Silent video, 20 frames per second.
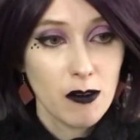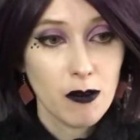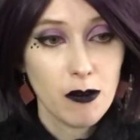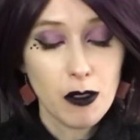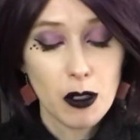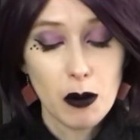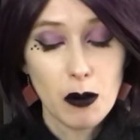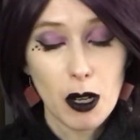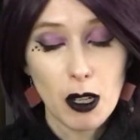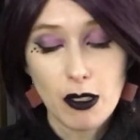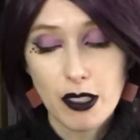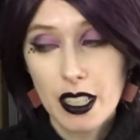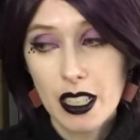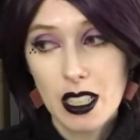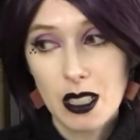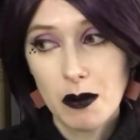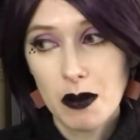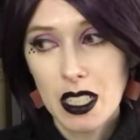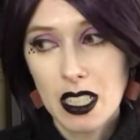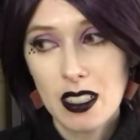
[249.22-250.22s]
For most of
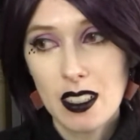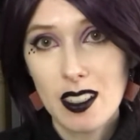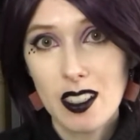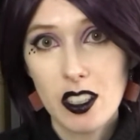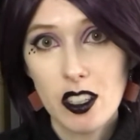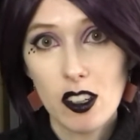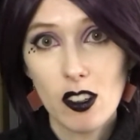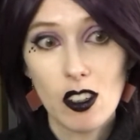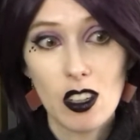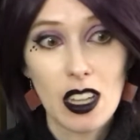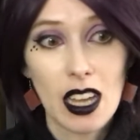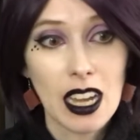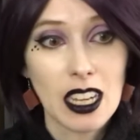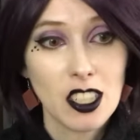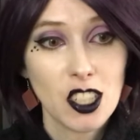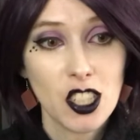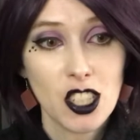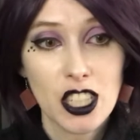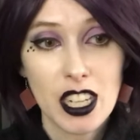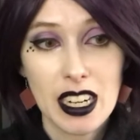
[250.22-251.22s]
them, this is their
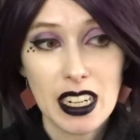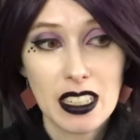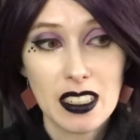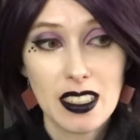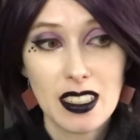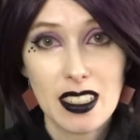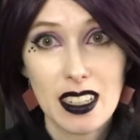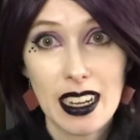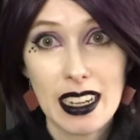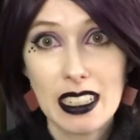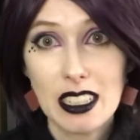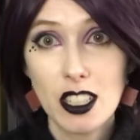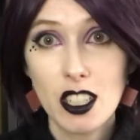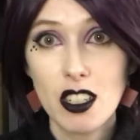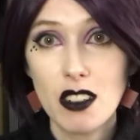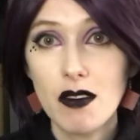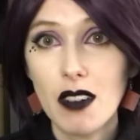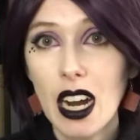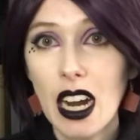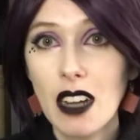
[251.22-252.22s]
last chance at
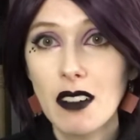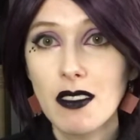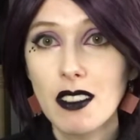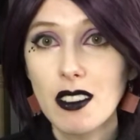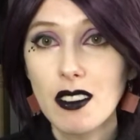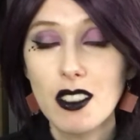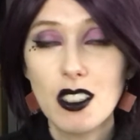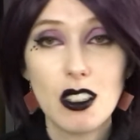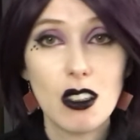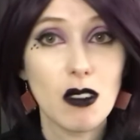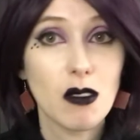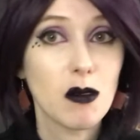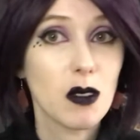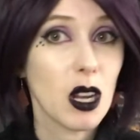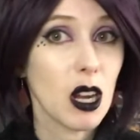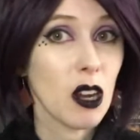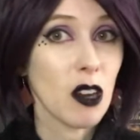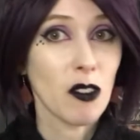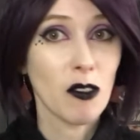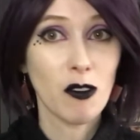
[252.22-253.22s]
survival, so
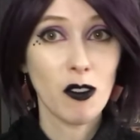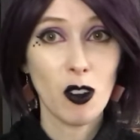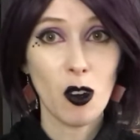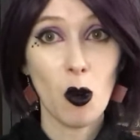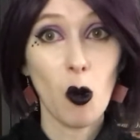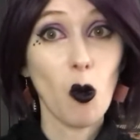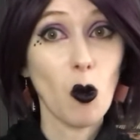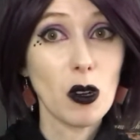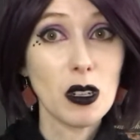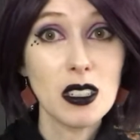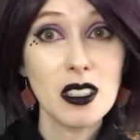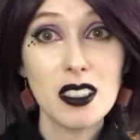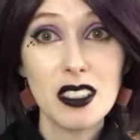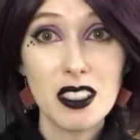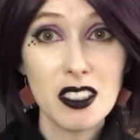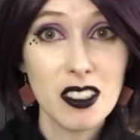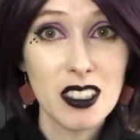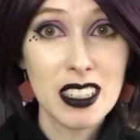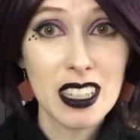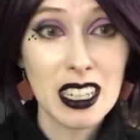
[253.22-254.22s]
of course
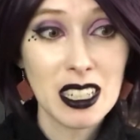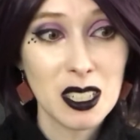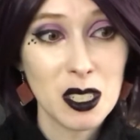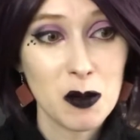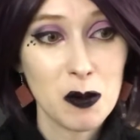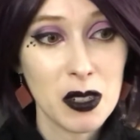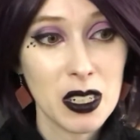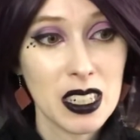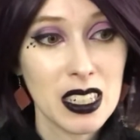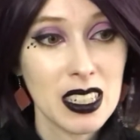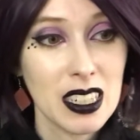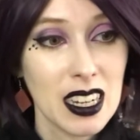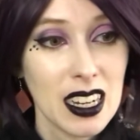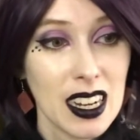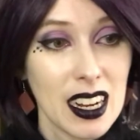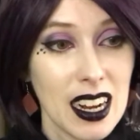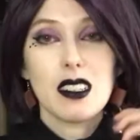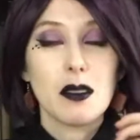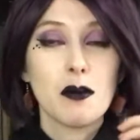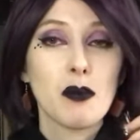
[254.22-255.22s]
they're desperate.
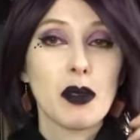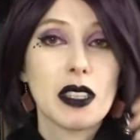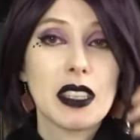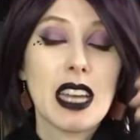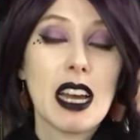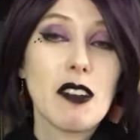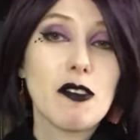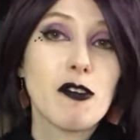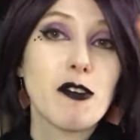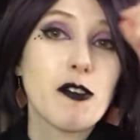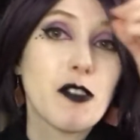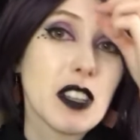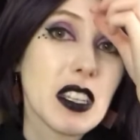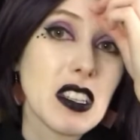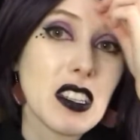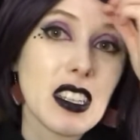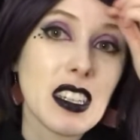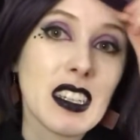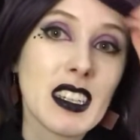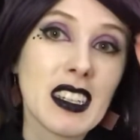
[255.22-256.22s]
But that
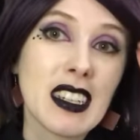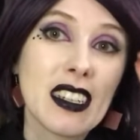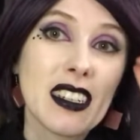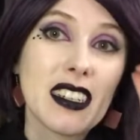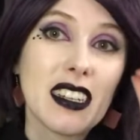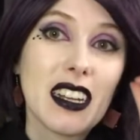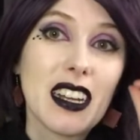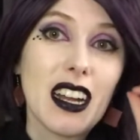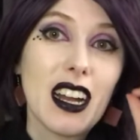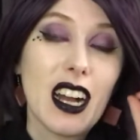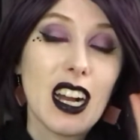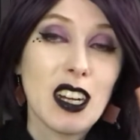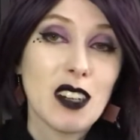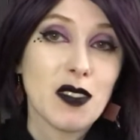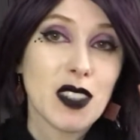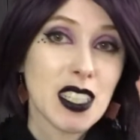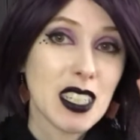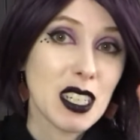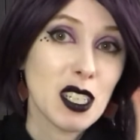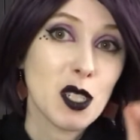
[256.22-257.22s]
feeling
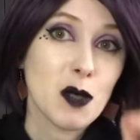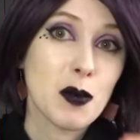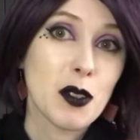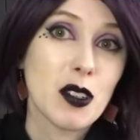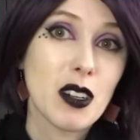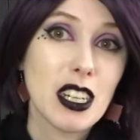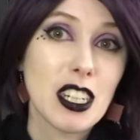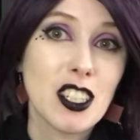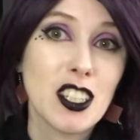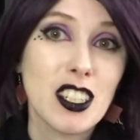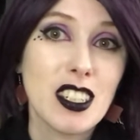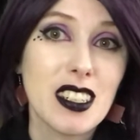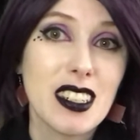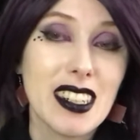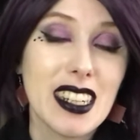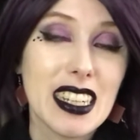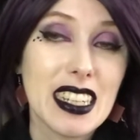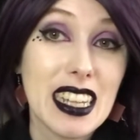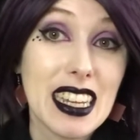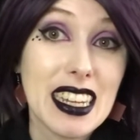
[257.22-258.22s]
of
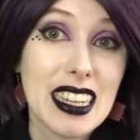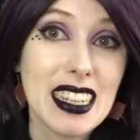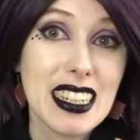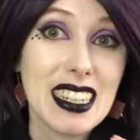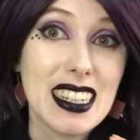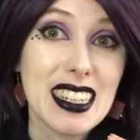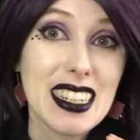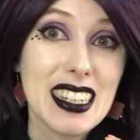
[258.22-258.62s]
desperation and like